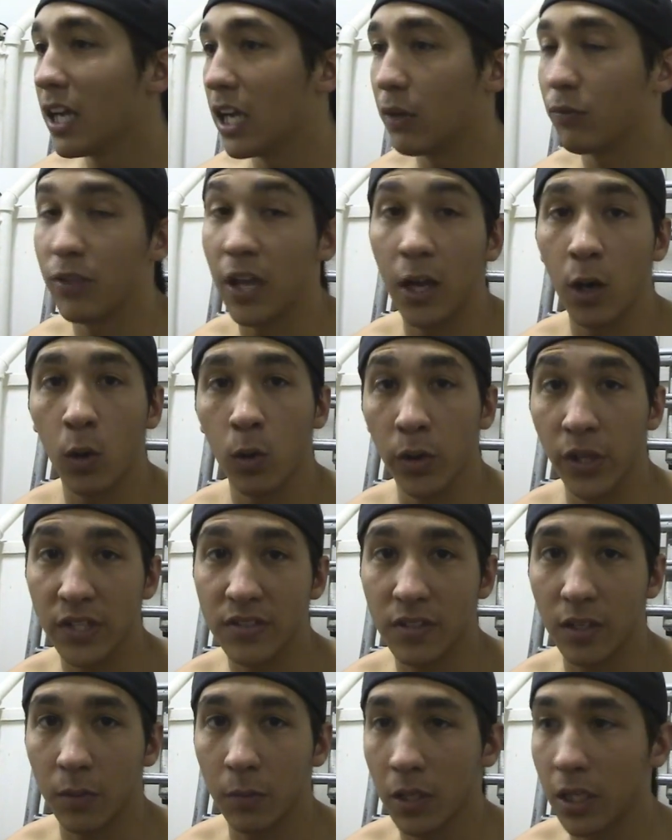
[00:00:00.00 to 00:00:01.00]
If they don't
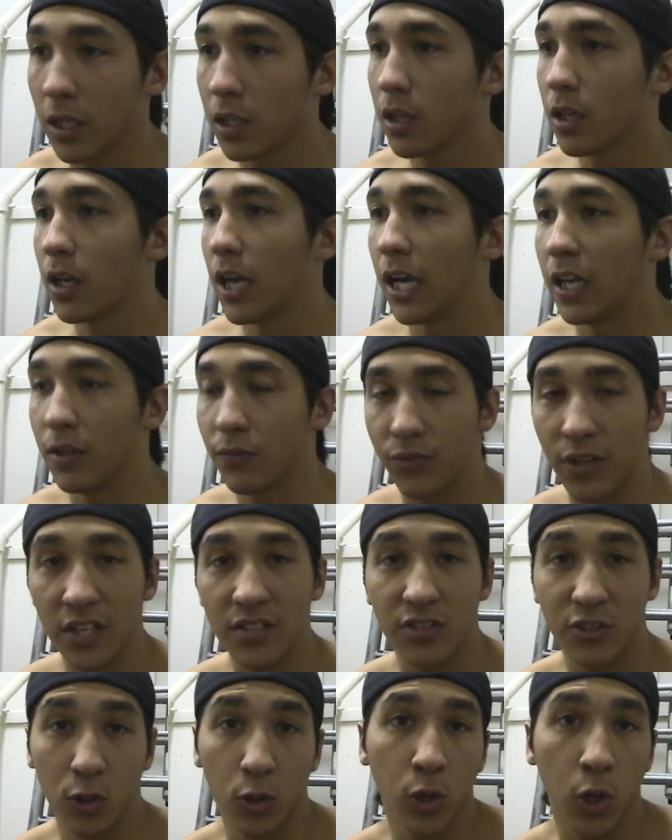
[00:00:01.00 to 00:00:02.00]
listen to me, and if they
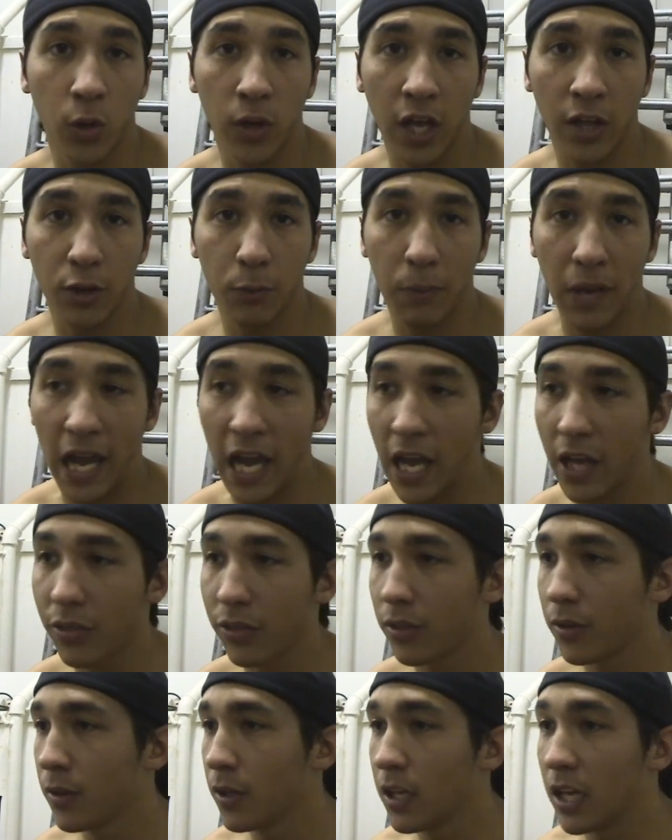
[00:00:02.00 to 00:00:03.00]
still go down the
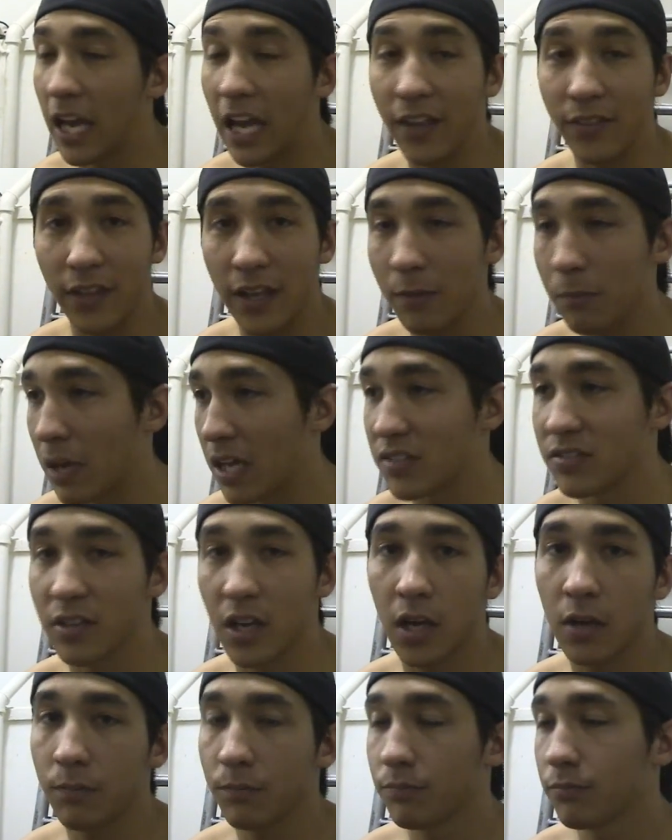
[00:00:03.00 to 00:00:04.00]
path, and they mess
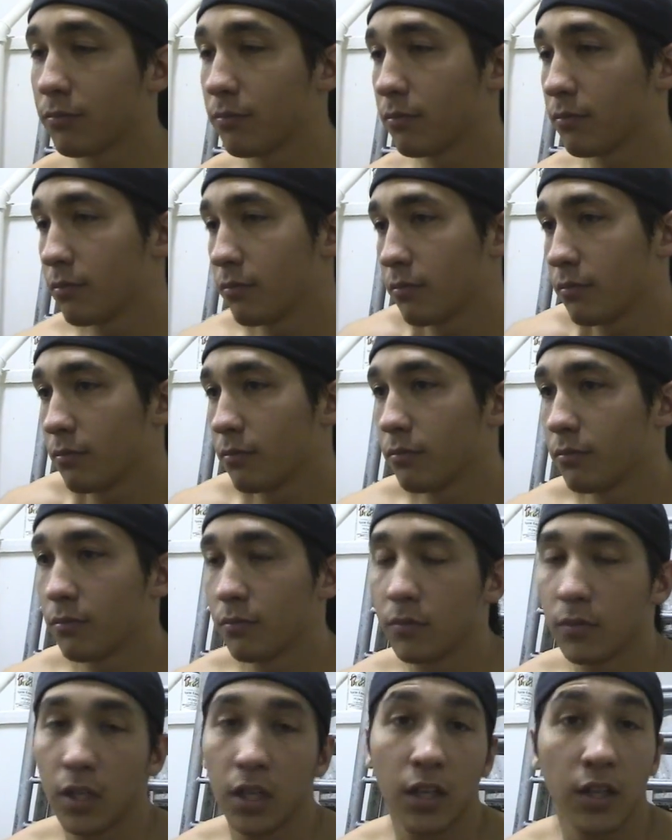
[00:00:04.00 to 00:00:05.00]
up,
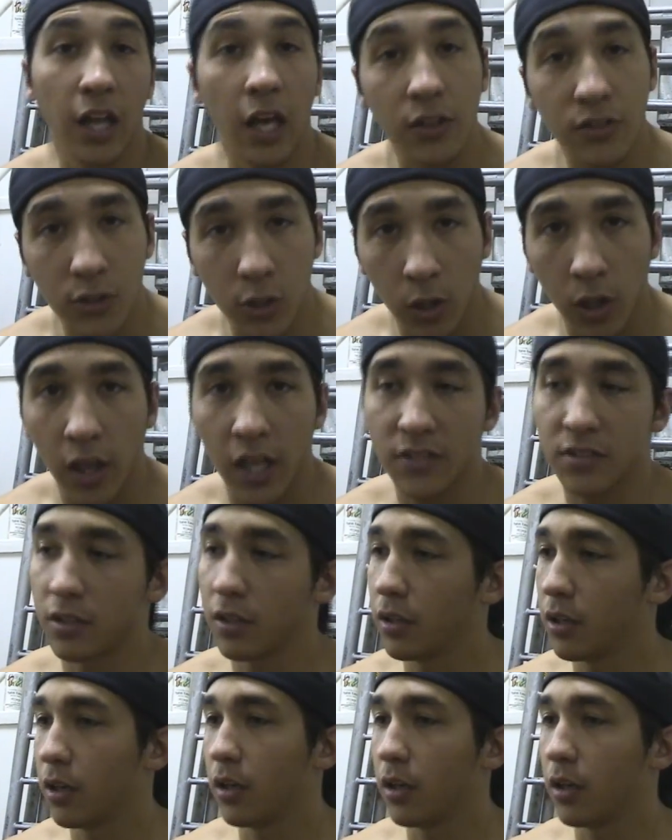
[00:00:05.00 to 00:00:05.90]
that's your lesson